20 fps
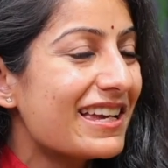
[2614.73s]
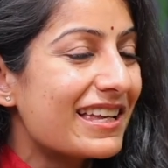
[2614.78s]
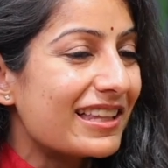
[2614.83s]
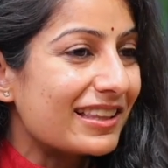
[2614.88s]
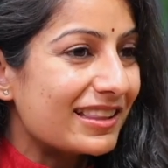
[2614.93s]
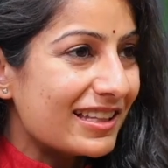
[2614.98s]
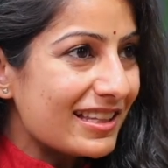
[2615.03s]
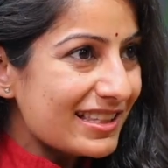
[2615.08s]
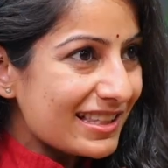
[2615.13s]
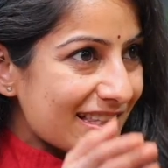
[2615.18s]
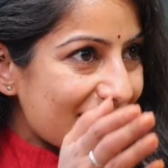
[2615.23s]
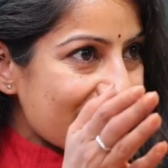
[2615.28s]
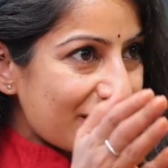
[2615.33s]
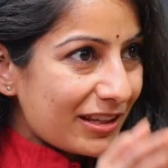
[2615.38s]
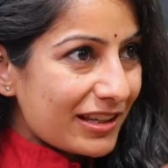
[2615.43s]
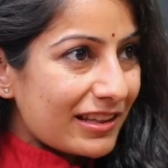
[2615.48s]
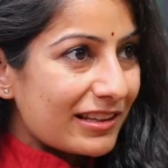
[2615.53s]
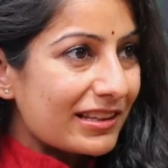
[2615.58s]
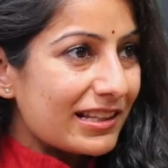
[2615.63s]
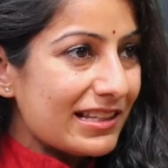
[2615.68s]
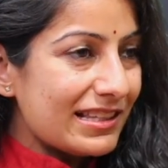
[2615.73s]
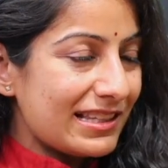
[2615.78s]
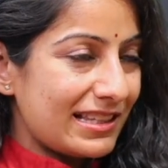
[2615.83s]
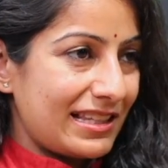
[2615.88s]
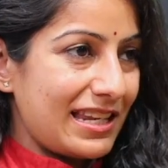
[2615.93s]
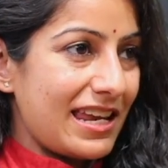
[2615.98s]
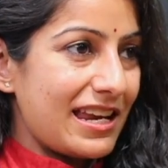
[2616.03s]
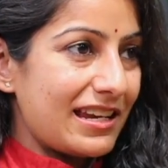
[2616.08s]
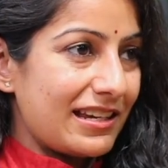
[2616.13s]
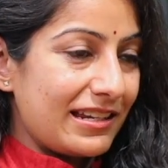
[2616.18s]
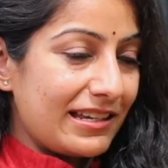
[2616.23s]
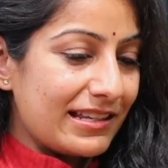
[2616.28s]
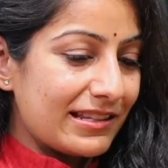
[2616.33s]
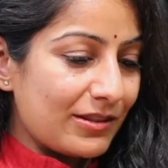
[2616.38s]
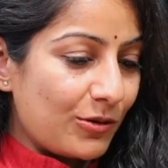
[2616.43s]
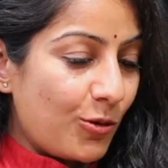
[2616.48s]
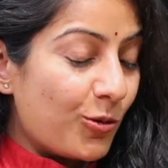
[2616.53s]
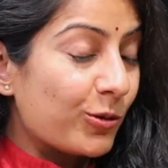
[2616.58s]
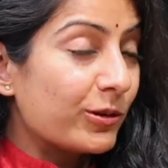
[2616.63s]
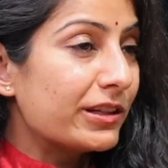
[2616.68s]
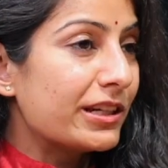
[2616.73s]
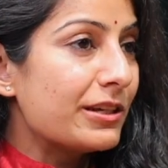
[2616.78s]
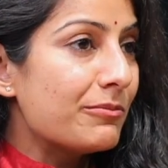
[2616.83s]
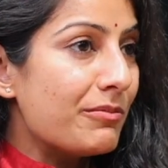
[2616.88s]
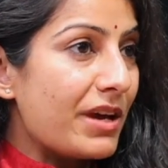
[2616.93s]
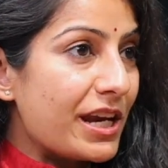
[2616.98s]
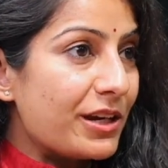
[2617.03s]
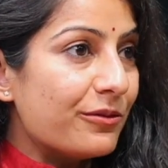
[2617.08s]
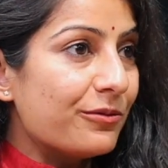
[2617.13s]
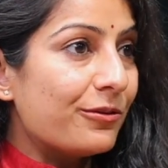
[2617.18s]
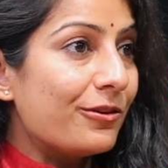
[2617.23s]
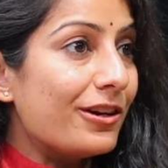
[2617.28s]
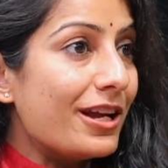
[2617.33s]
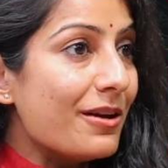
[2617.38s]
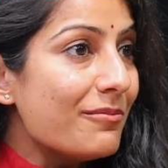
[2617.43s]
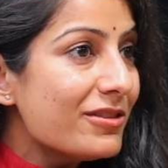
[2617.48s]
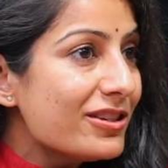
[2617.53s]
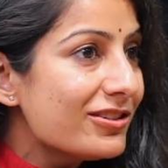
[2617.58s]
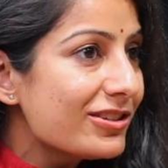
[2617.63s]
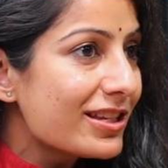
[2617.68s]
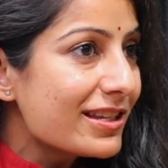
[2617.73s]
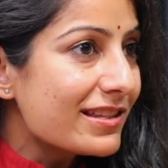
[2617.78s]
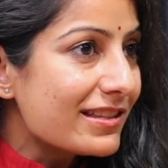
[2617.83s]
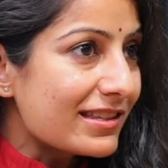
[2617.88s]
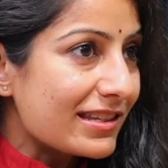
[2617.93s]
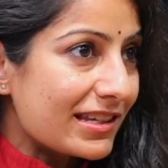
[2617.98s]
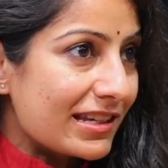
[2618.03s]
This state is only meant for emergency.